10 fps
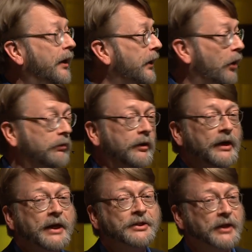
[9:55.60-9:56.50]
you know,
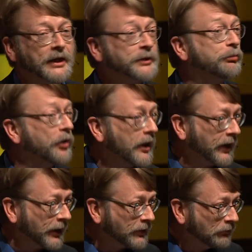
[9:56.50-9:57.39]
he's
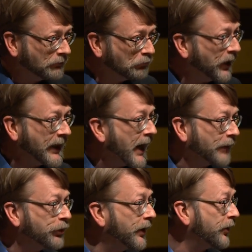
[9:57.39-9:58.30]
brilliant, but he
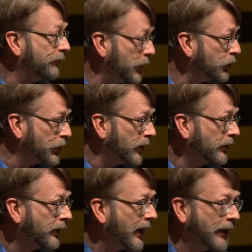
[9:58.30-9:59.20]
can't predict the
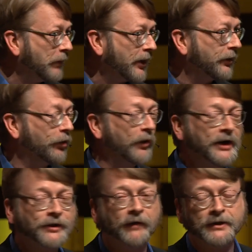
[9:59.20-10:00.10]
future any better than the
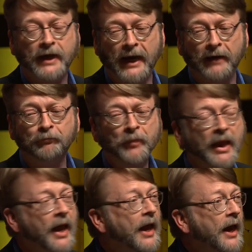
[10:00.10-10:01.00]
rest of us can.
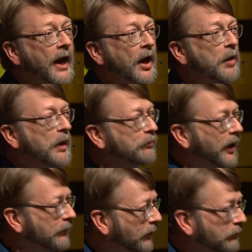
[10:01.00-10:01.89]

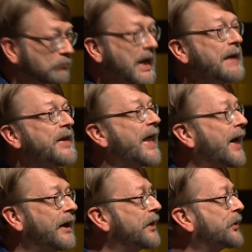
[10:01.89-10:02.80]
But maybe
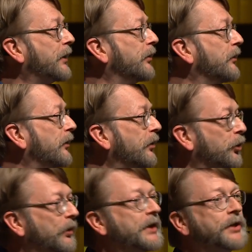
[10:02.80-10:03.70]
that isn't
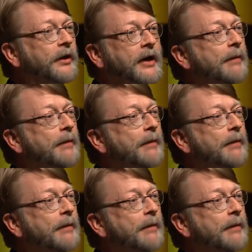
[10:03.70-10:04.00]
the reason they're